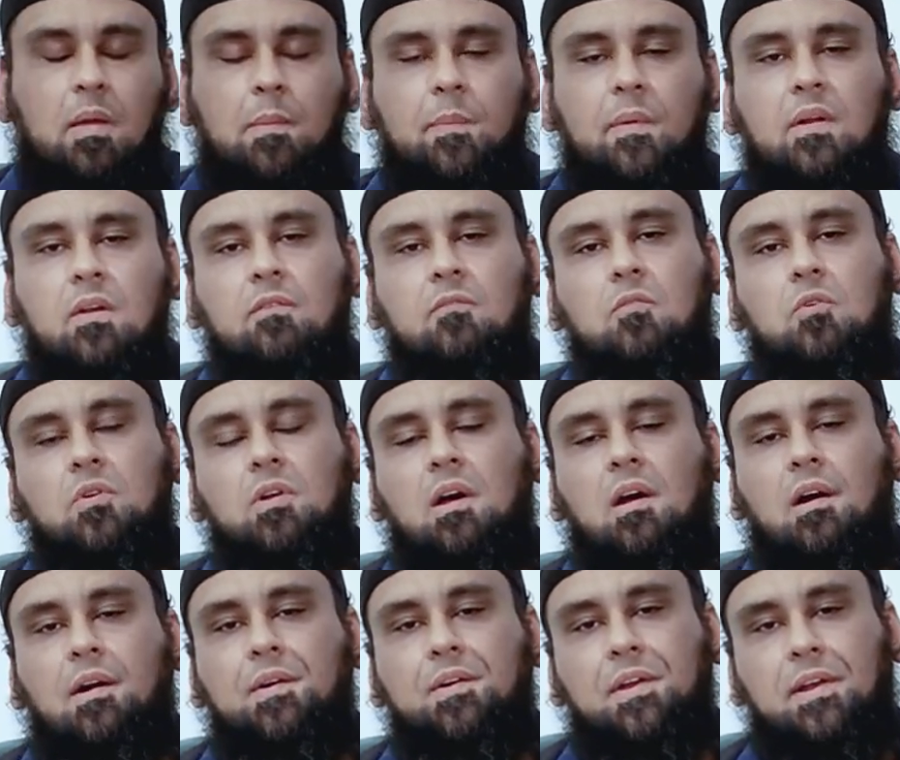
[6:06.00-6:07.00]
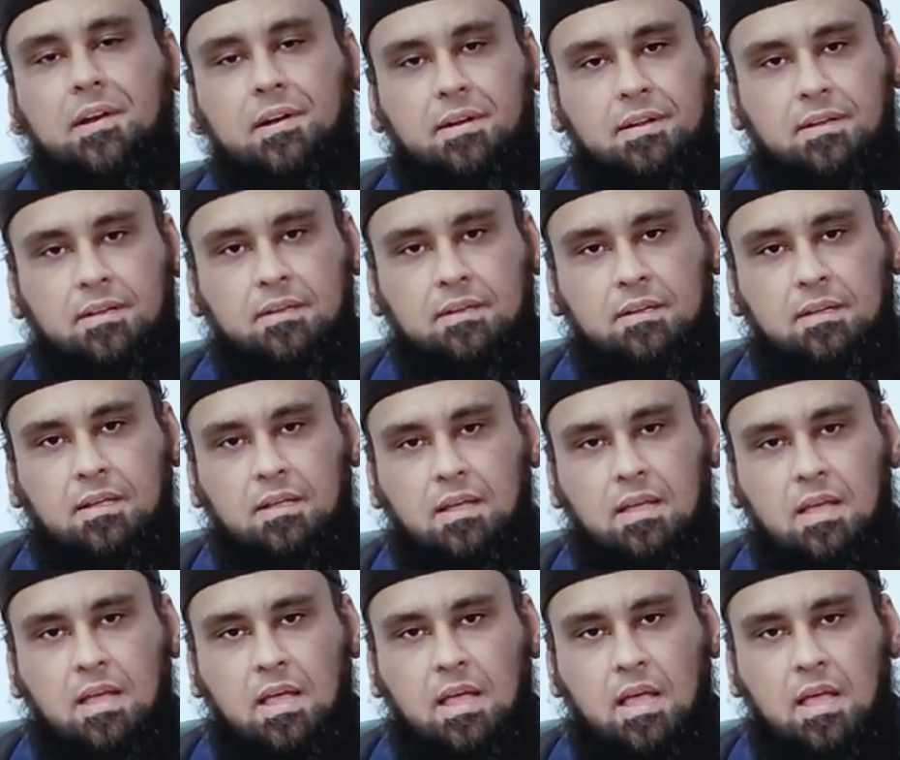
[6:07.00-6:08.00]
people are good-hearted.
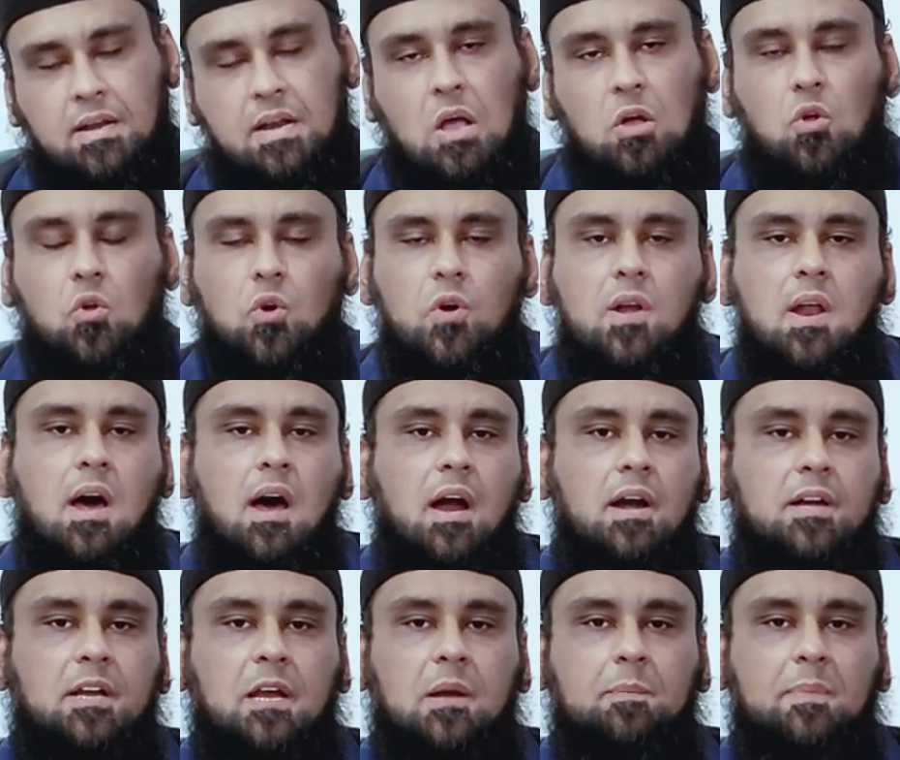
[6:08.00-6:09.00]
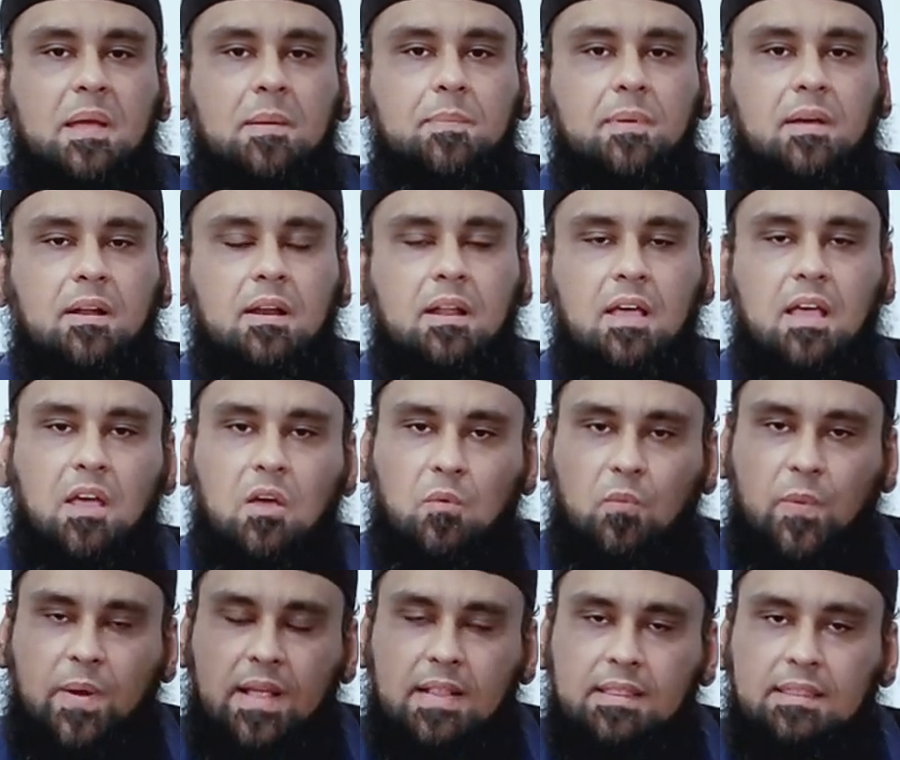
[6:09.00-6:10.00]
Now, good hearted people,
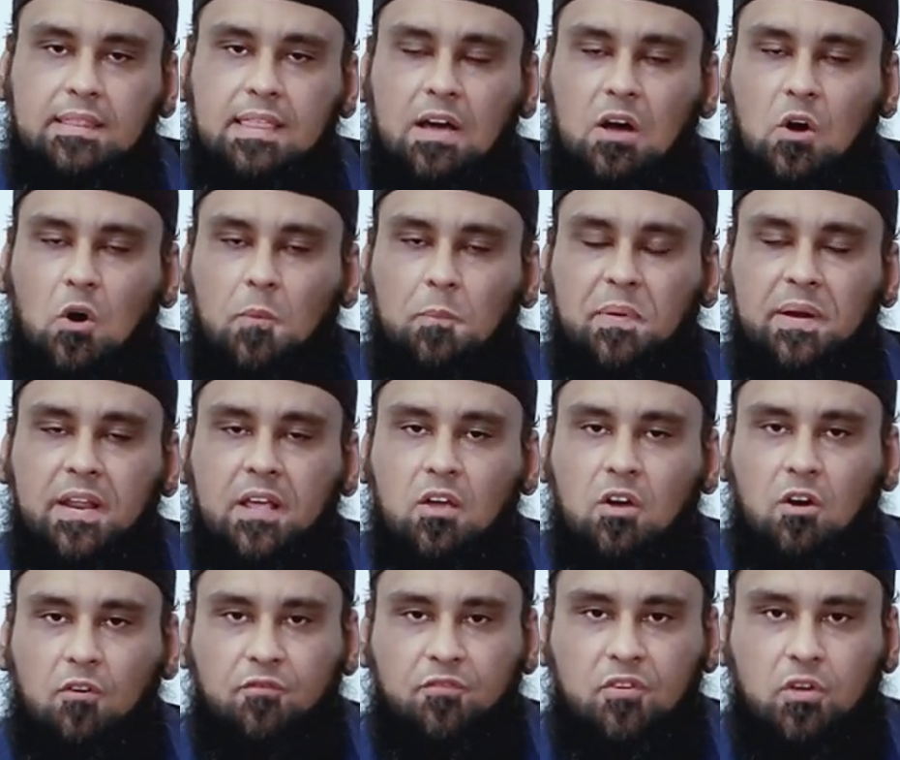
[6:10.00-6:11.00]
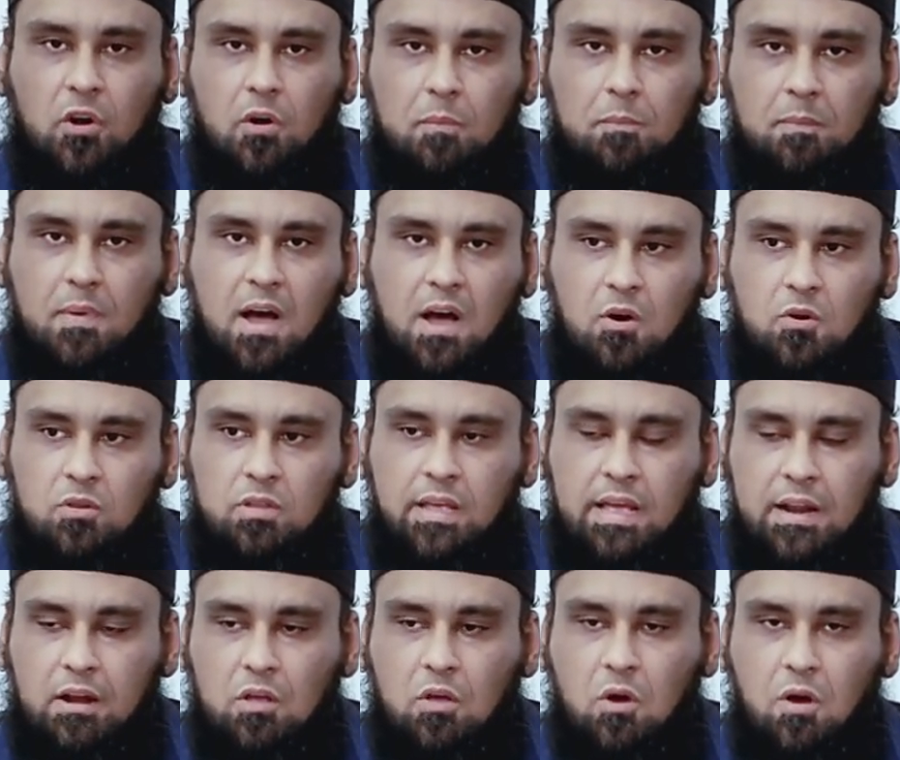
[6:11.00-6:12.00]
with the opening of your mouth
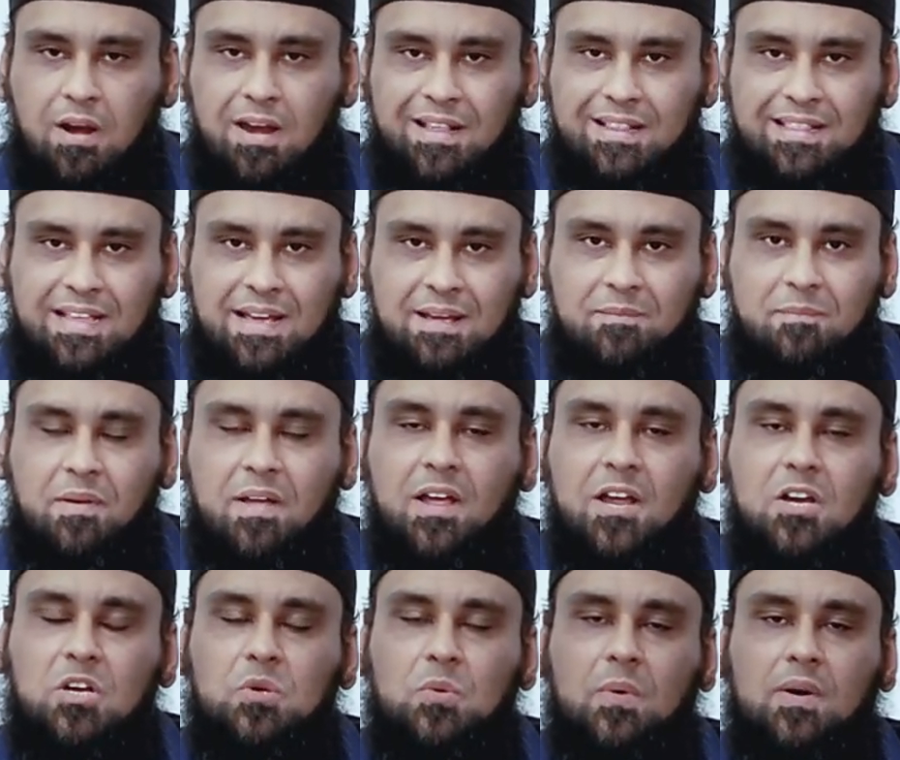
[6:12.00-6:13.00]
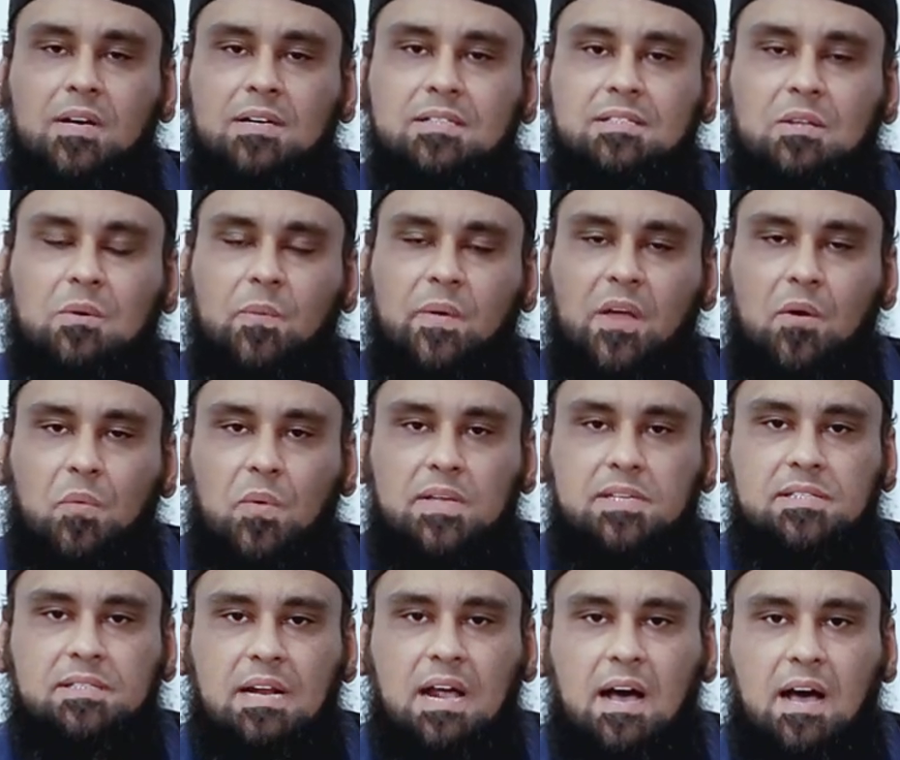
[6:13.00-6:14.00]
and calling them towards the way of
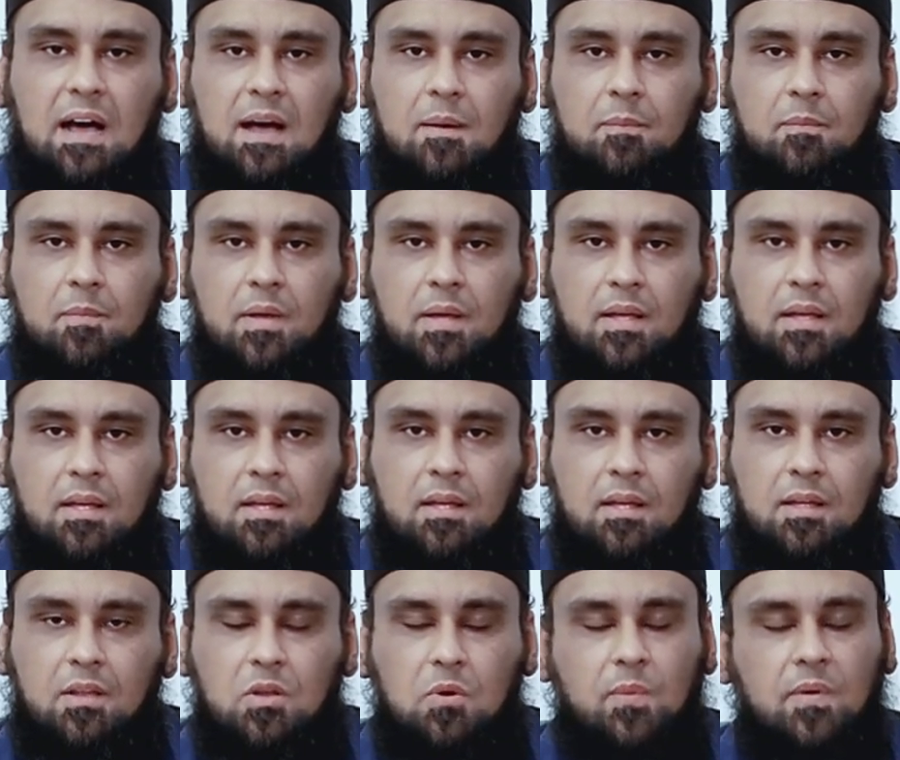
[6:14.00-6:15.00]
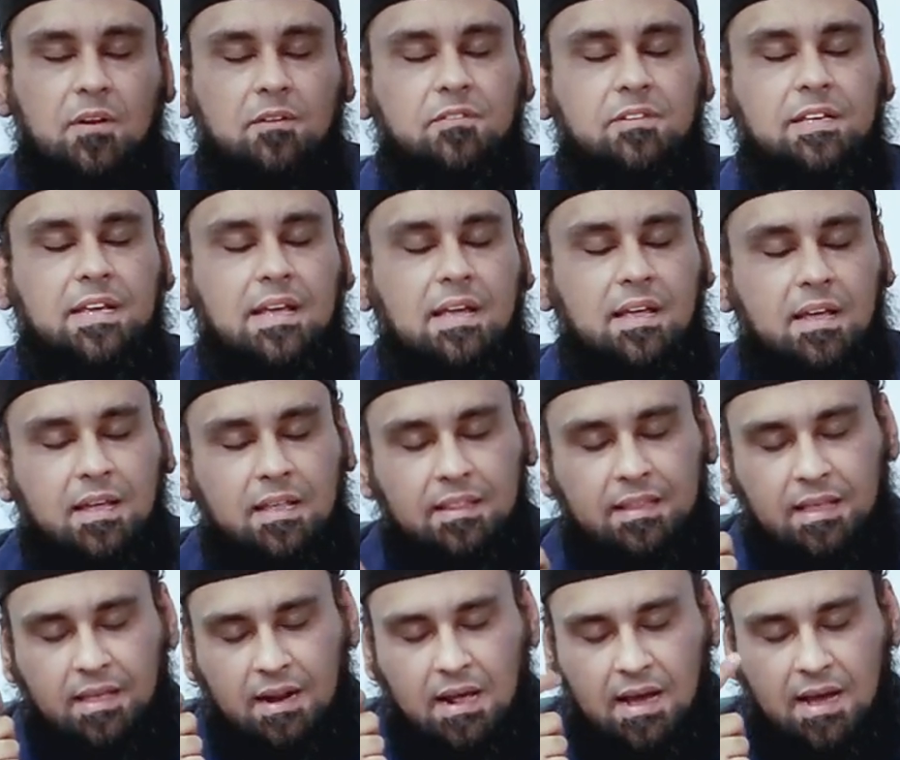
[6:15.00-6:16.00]
Islam, you will see
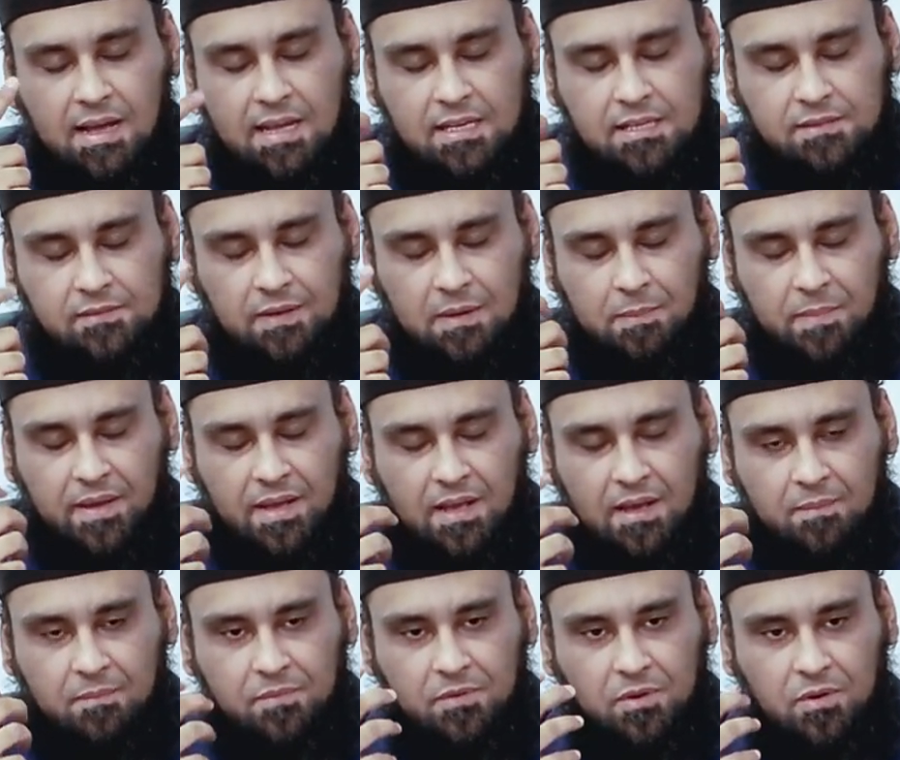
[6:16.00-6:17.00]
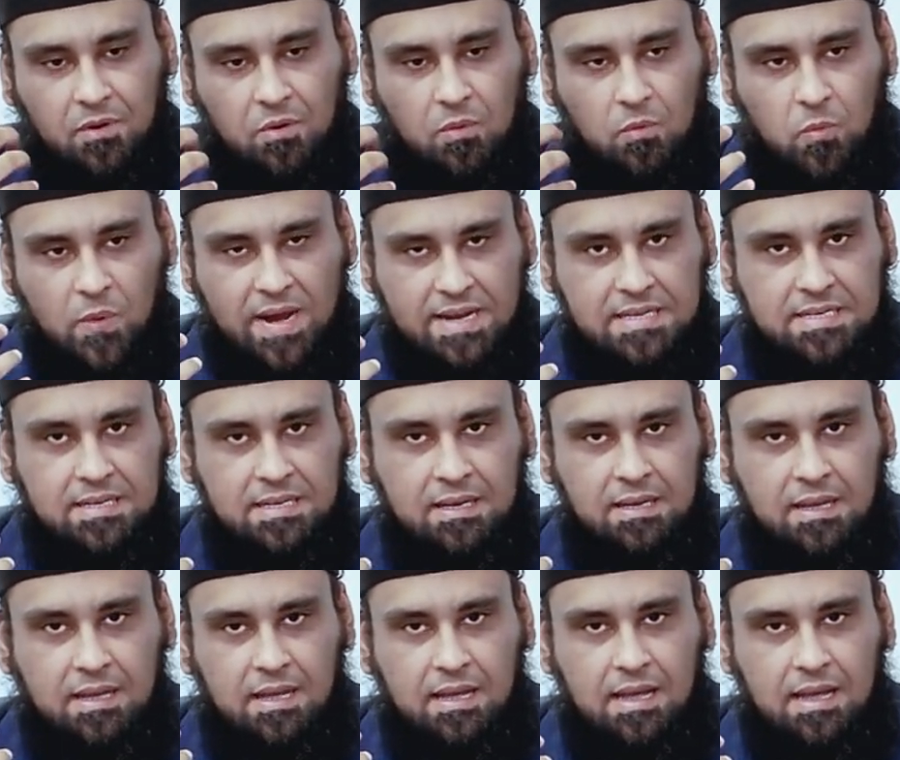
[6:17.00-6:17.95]
their eyes will become, you know, wet.